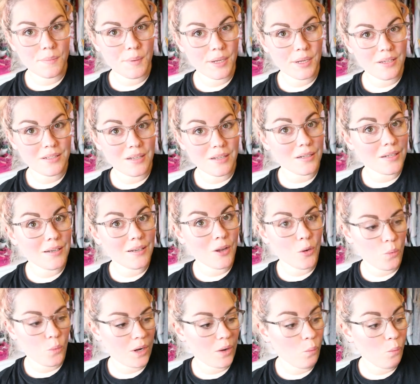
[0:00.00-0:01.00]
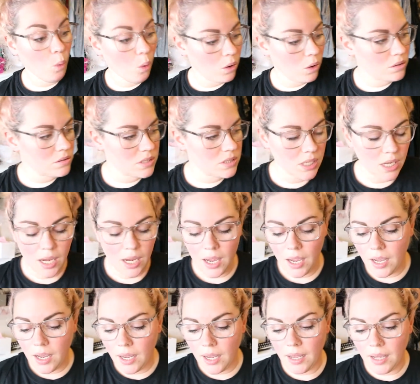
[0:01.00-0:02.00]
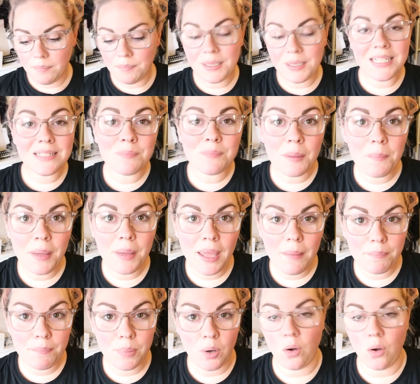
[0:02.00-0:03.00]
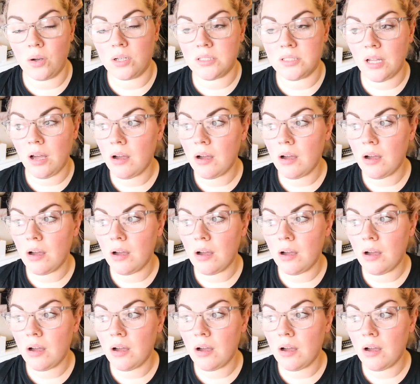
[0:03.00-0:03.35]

because I didn't know what it was, but it's my pit box.